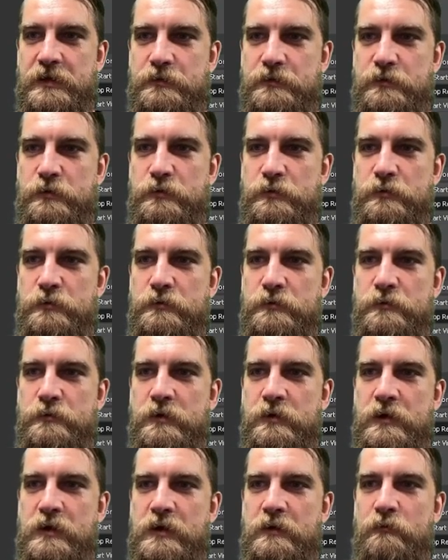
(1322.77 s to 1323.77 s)
like
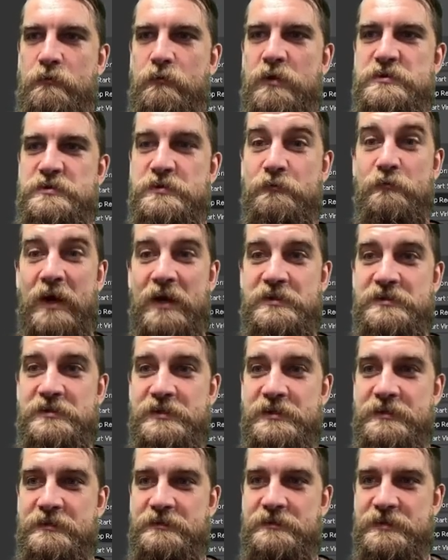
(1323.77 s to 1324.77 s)
what
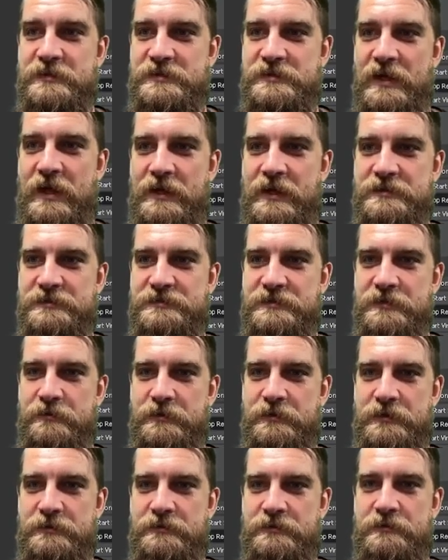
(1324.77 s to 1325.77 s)
direction the tie is
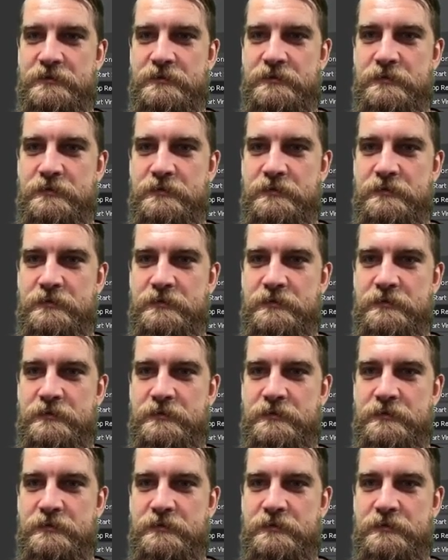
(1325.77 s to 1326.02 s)
going.